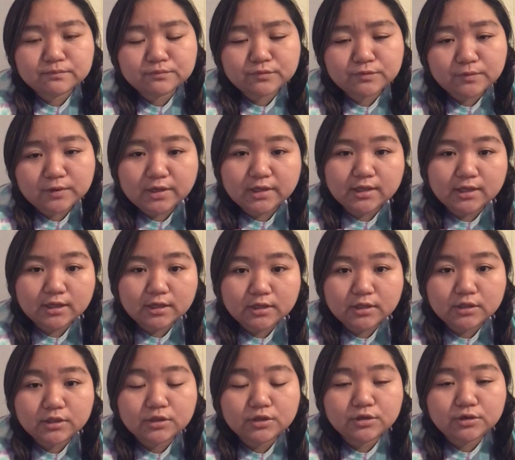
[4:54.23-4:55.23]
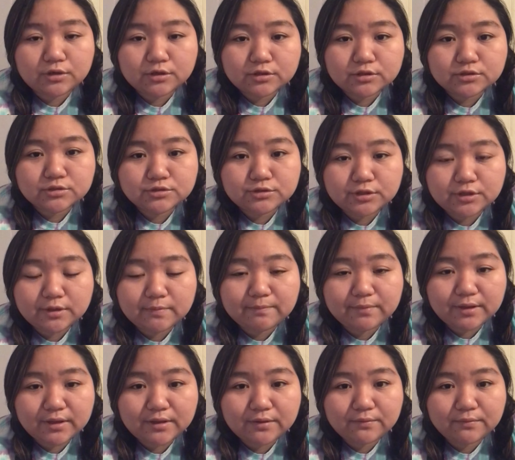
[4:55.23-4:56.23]
Rihanna, you're gonna drink
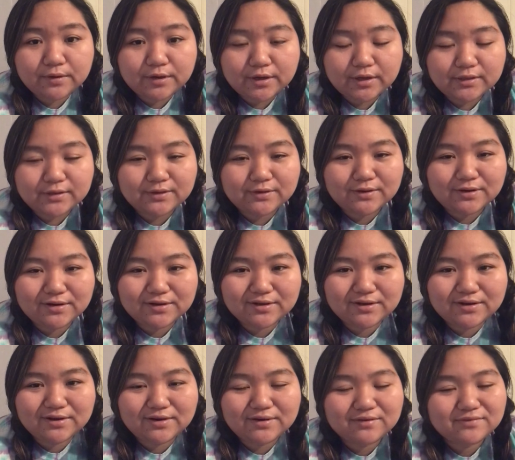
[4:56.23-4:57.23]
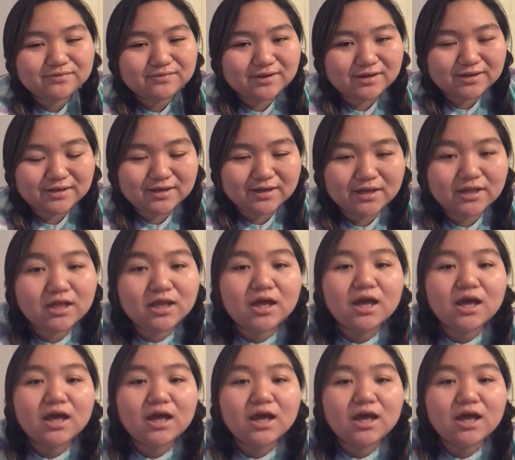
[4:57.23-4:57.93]
beer, wine, or alcohol, or vodka.